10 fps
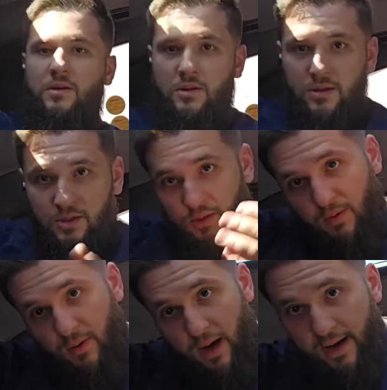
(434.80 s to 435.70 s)

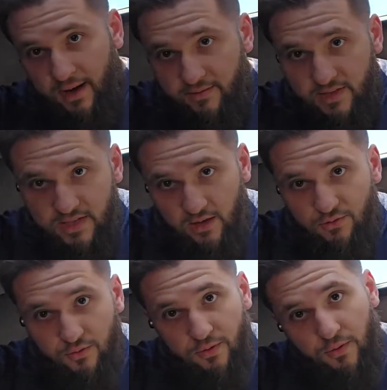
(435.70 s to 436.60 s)
So I have a
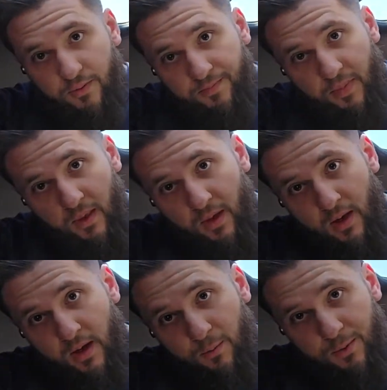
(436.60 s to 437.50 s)
sunroof,
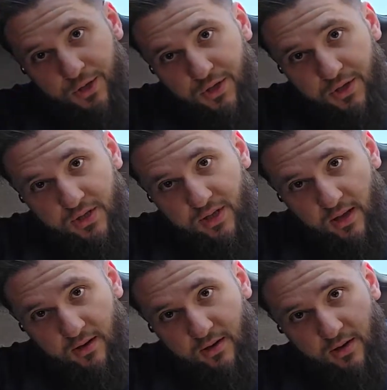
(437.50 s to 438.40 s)
which is
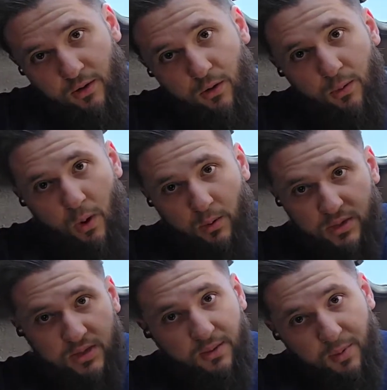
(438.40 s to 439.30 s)
standard in all of our
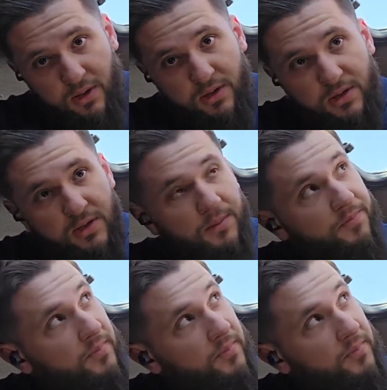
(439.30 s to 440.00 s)
sleepers,